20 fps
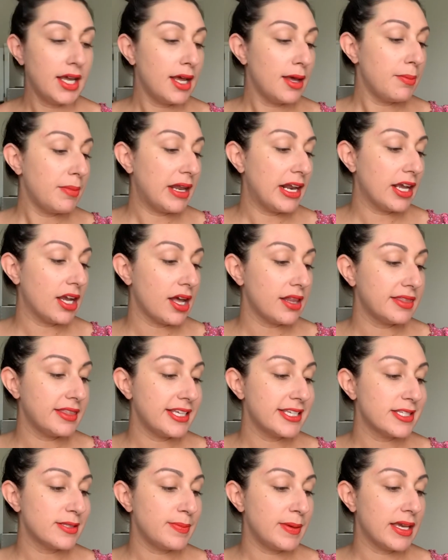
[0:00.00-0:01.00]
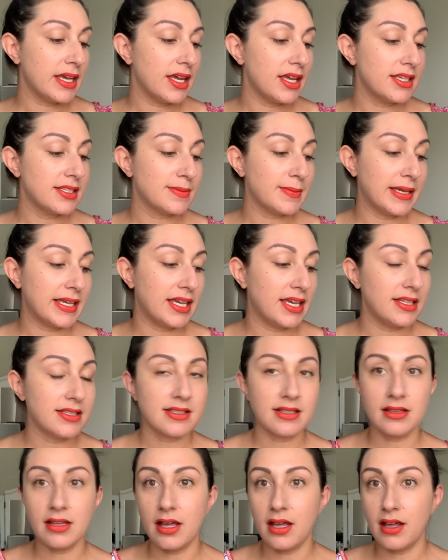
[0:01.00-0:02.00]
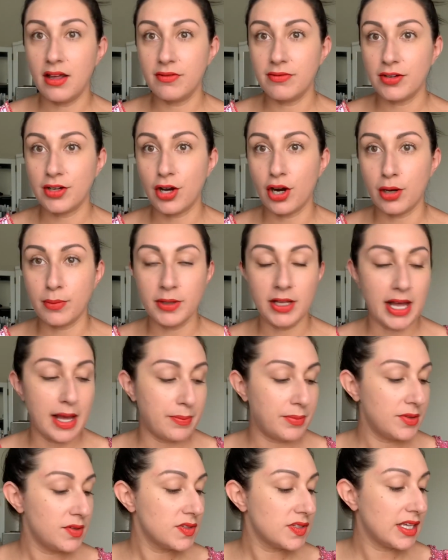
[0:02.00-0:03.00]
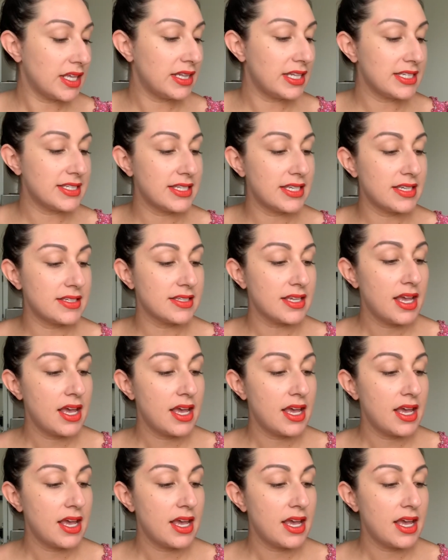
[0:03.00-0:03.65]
but I got this because my kids love caramel apples, and this is